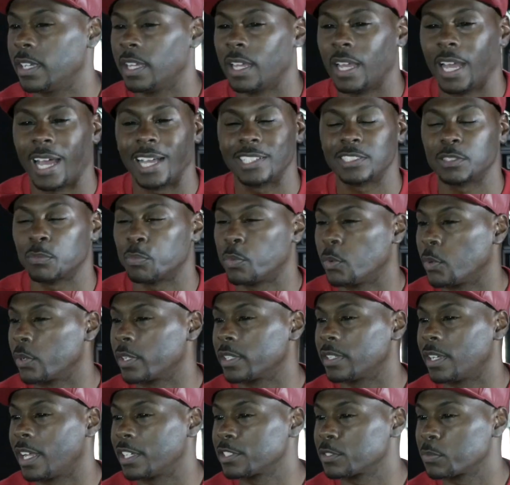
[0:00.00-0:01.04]
I support
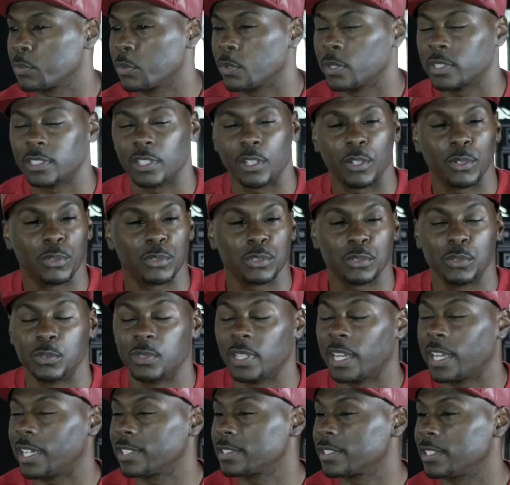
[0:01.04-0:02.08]
it. I support the old school
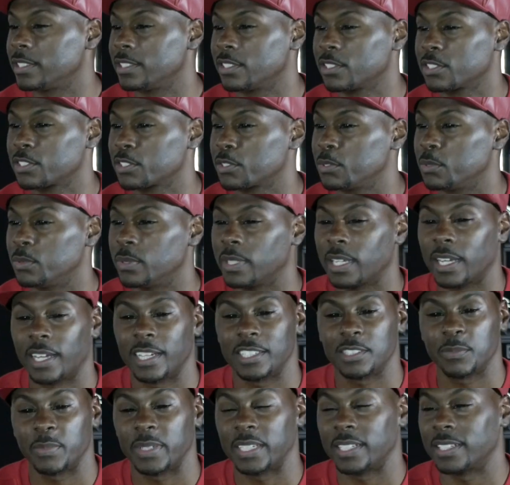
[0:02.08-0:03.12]
guys, the young school
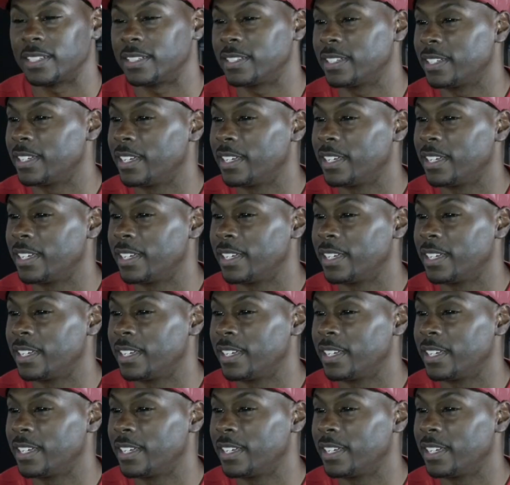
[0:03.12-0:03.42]
guys, man,